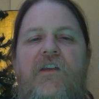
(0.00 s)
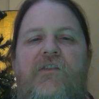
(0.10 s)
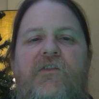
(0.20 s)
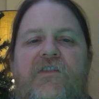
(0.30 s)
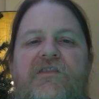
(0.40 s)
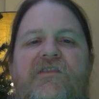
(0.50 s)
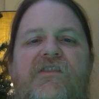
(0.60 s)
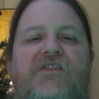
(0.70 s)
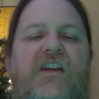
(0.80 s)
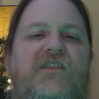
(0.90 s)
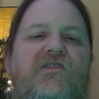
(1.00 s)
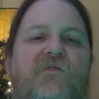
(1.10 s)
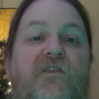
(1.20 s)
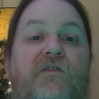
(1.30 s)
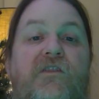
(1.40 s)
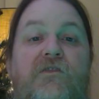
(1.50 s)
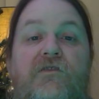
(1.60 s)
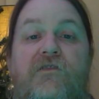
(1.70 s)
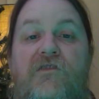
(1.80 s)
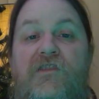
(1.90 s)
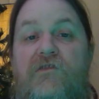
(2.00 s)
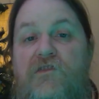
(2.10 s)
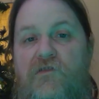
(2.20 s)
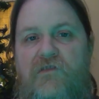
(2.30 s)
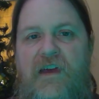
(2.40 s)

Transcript: So this is a chance to either introduce you to